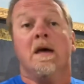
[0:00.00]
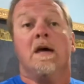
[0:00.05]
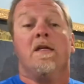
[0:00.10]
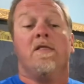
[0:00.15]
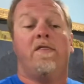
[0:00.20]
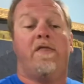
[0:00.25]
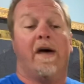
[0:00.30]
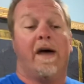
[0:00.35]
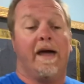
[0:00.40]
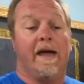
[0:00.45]

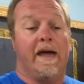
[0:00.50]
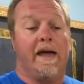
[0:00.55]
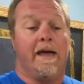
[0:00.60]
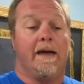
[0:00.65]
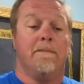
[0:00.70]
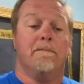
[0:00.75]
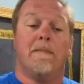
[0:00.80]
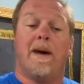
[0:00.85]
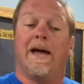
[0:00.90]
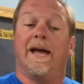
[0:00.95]
They
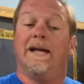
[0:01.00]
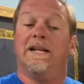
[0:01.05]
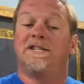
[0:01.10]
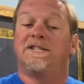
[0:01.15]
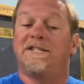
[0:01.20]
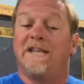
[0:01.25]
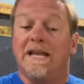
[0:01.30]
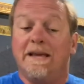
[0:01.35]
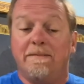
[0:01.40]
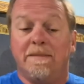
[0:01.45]
made
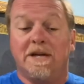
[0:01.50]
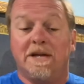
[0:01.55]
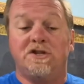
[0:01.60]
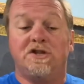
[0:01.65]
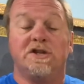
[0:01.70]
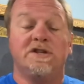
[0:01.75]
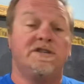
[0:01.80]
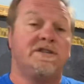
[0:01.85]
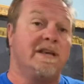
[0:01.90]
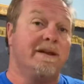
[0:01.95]
steam
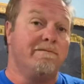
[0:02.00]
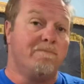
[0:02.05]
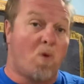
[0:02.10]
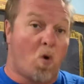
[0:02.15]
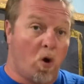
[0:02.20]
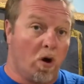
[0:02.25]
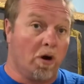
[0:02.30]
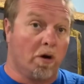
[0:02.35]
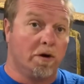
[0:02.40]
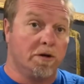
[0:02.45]
engines and
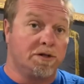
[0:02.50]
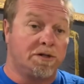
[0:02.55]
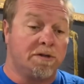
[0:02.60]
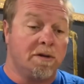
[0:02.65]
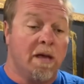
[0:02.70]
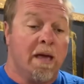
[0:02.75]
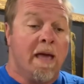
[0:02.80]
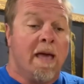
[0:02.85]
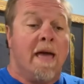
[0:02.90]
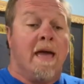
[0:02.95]
boilers.
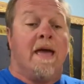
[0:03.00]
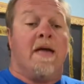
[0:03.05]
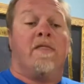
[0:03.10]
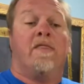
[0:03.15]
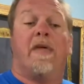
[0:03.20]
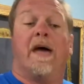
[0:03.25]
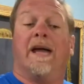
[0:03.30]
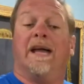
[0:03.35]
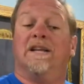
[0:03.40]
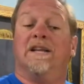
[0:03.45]

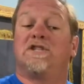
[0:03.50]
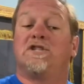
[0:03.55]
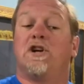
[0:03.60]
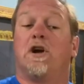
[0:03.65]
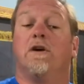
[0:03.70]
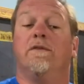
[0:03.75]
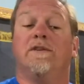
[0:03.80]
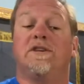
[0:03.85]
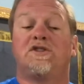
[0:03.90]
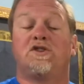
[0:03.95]
They
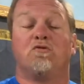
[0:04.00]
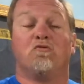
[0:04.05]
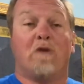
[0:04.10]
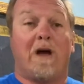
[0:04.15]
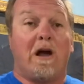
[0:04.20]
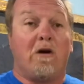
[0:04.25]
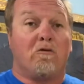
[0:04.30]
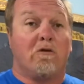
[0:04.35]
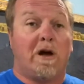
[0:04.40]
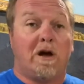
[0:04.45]
serviced
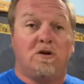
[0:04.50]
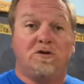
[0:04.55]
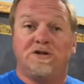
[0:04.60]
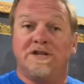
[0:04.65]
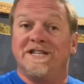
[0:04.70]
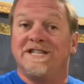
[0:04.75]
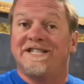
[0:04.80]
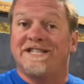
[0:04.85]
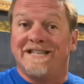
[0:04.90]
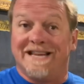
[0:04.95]
railroads
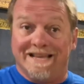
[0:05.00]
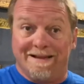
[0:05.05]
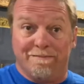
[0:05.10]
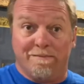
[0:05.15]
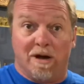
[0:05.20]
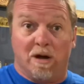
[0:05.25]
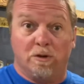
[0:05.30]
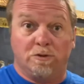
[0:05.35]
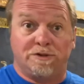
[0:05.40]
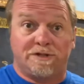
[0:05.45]
and
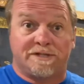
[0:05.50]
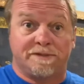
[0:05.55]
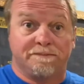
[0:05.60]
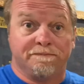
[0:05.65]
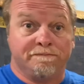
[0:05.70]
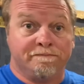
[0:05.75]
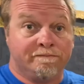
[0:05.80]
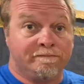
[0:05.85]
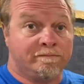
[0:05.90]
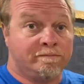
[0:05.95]
steamboats.
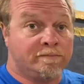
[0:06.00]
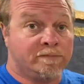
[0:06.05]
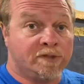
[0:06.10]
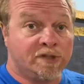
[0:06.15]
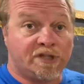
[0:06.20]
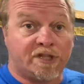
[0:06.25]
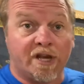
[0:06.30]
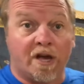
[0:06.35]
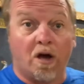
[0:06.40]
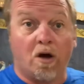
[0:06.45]

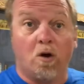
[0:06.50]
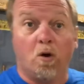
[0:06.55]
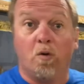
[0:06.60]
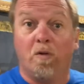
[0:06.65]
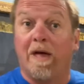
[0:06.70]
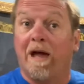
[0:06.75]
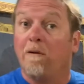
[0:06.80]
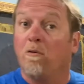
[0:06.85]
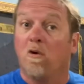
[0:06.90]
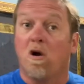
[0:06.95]
So
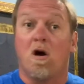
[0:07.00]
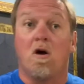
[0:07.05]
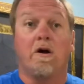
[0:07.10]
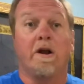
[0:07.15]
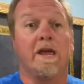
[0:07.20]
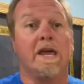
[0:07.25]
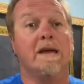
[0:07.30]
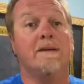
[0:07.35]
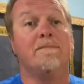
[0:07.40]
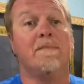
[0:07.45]
they were
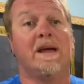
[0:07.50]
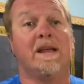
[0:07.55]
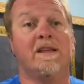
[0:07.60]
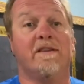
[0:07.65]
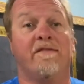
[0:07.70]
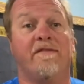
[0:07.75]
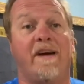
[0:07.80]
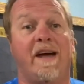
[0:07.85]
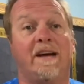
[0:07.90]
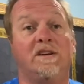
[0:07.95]
already in
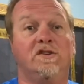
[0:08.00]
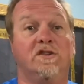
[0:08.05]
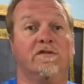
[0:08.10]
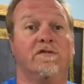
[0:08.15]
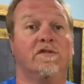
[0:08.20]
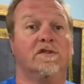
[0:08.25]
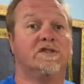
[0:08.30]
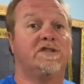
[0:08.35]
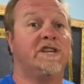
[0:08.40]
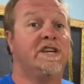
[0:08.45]
manufacture
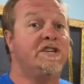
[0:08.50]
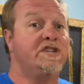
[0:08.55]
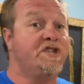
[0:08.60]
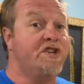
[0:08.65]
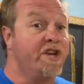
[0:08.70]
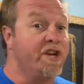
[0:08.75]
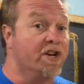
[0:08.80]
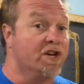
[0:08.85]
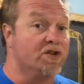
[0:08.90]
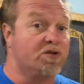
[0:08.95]
for 6
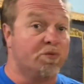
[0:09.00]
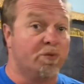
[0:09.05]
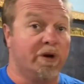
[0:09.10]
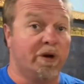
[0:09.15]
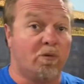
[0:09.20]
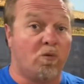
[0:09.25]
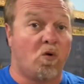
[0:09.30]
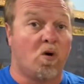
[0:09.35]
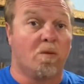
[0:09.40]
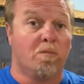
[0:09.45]
years when the
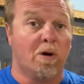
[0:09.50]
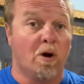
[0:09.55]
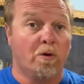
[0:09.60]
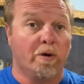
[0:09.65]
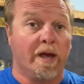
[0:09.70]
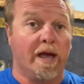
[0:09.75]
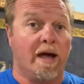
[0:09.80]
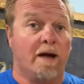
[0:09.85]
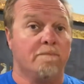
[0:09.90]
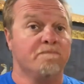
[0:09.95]
war broke
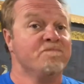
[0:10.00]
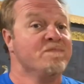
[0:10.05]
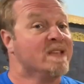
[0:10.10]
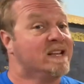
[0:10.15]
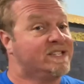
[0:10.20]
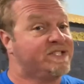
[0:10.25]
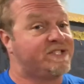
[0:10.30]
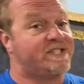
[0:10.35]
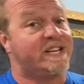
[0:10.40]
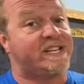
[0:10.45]
out.
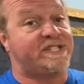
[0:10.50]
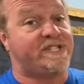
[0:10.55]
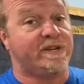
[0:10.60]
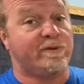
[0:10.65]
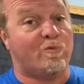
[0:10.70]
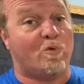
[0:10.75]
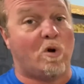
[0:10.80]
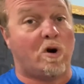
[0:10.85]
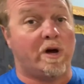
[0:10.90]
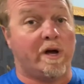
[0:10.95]

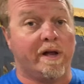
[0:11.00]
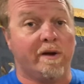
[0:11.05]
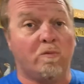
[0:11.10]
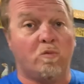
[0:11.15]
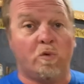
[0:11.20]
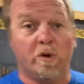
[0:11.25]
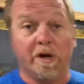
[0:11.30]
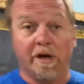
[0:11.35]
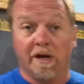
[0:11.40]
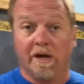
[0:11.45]
61
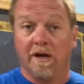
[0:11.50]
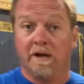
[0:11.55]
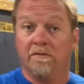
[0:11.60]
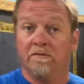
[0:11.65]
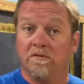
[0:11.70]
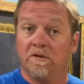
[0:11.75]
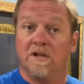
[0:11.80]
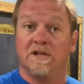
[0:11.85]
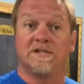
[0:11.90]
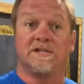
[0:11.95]

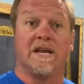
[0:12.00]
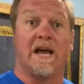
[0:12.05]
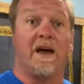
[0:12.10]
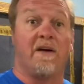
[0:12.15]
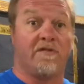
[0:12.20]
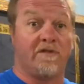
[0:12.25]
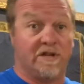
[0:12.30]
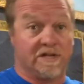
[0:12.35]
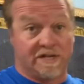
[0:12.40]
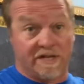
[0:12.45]
when the
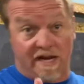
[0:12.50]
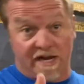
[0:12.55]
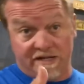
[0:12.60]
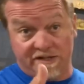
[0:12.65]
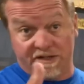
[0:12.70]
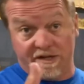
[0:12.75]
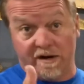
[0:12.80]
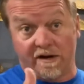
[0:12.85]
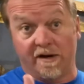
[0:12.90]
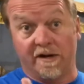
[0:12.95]
South decides
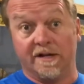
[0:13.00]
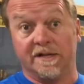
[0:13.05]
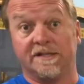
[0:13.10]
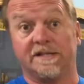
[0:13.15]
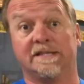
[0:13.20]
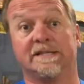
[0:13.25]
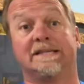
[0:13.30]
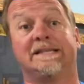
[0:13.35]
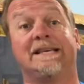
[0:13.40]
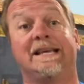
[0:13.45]
they're going to
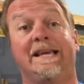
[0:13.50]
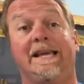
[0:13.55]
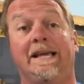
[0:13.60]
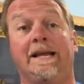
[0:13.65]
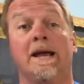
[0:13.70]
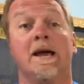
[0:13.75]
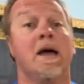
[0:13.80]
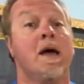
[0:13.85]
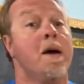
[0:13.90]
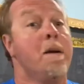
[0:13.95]

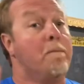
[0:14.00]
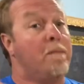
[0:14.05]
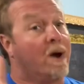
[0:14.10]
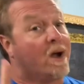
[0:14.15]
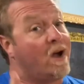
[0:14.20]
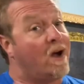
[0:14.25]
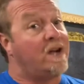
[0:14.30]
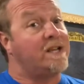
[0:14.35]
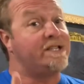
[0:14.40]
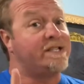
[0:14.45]
secede
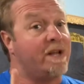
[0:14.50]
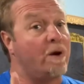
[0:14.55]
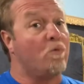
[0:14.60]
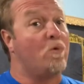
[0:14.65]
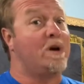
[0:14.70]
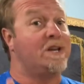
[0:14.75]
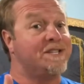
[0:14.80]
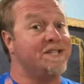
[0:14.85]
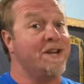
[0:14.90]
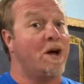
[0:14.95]
because there
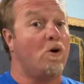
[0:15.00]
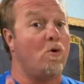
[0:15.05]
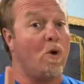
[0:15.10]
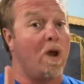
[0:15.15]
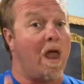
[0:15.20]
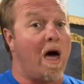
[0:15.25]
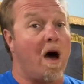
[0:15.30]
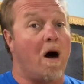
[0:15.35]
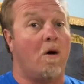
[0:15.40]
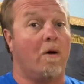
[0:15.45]
was no
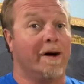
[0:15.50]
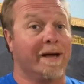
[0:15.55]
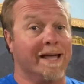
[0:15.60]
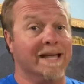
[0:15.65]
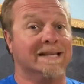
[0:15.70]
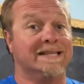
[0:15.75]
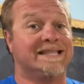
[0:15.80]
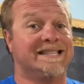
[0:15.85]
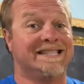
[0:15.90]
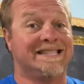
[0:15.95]
law
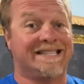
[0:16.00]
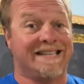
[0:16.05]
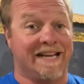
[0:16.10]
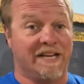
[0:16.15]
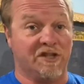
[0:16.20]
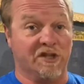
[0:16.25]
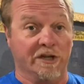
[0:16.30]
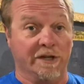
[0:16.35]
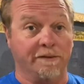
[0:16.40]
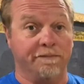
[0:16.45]
against
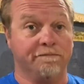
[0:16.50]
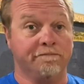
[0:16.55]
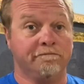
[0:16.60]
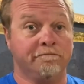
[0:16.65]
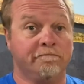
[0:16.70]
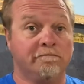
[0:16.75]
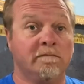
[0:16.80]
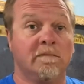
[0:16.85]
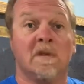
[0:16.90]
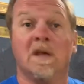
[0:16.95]
secession.
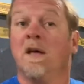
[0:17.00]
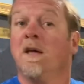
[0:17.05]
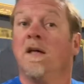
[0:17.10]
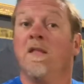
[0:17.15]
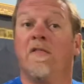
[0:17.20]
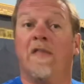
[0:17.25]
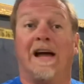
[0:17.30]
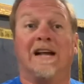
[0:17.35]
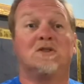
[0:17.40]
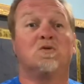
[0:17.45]

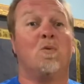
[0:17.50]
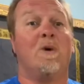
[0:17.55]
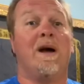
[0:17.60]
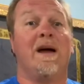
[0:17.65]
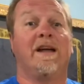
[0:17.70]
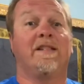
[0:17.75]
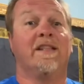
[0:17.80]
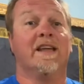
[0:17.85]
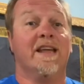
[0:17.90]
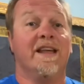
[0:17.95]
That's why
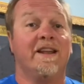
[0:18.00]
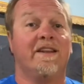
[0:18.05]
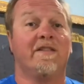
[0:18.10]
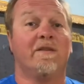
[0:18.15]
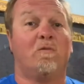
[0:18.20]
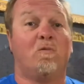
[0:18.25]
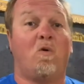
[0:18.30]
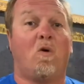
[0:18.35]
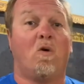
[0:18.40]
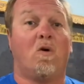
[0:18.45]
at the end of the
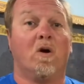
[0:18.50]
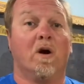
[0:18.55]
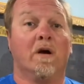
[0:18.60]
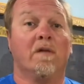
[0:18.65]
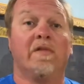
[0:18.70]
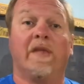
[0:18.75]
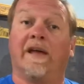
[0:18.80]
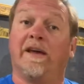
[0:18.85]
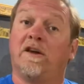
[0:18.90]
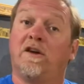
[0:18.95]
war,
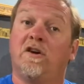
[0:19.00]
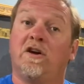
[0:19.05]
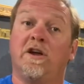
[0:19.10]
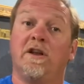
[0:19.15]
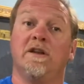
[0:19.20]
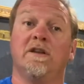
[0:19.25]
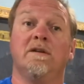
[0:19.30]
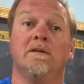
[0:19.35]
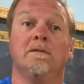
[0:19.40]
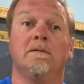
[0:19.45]
they
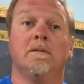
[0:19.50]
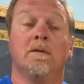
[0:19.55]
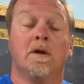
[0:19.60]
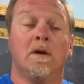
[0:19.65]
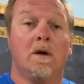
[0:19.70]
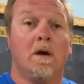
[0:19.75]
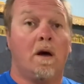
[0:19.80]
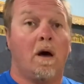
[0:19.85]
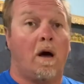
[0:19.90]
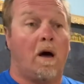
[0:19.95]
couldn't
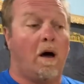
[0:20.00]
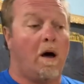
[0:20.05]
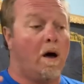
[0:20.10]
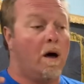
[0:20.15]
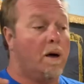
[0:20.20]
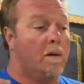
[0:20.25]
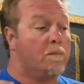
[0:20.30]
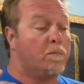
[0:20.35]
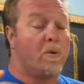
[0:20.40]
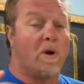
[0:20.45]

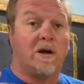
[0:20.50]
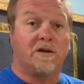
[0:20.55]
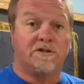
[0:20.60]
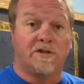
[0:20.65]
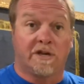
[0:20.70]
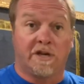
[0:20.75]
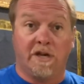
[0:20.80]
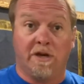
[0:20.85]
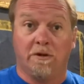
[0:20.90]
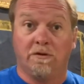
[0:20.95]

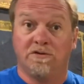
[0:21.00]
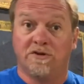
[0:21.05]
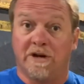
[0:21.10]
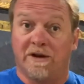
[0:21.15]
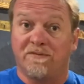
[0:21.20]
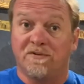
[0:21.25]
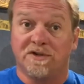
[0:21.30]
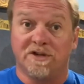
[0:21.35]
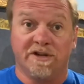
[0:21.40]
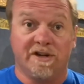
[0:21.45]
prosecute
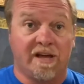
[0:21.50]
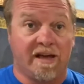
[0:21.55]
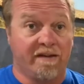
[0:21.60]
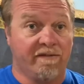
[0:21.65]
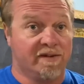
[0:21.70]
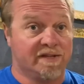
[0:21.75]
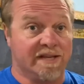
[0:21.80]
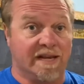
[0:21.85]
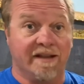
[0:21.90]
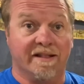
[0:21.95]
Jefferson
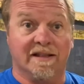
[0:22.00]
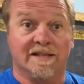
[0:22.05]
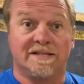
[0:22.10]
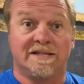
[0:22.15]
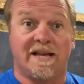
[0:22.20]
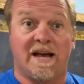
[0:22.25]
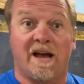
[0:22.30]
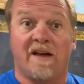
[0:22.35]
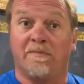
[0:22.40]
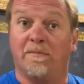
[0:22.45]
Davis and the
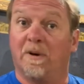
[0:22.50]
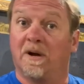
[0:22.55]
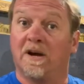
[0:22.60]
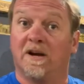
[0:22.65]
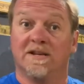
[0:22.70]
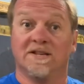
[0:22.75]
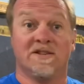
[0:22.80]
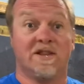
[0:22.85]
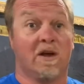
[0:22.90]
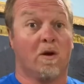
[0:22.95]
South
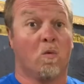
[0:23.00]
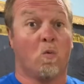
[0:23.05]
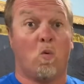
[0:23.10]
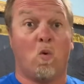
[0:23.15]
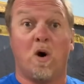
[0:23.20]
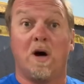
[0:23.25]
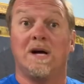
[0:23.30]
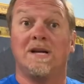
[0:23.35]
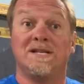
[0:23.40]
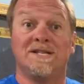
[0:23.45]
because there
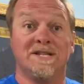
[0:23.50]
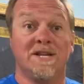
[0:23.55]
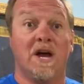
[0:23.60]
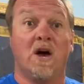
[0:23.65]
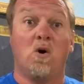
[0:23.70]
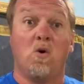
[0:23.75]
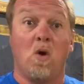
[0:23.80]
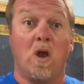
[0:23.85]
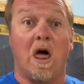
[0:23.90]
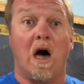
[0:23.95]
was no
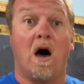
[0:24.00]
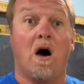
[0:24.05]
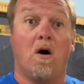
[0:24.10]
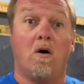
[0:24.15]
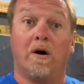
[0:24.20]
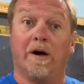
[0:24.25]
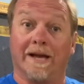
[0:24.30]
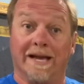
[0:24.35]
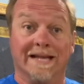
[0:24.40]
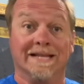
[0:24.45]

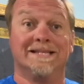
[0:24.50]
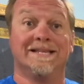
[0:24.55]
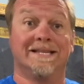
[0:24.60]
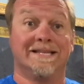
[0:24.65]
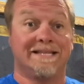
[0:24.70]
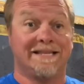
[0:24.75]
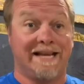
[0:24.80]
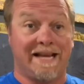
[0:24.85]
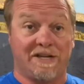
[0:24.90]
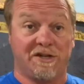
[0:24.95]
law against
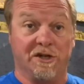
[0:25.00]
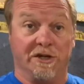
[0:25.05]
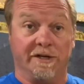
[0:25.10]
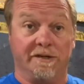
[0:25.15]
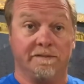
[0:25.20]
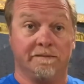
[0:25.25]
secession.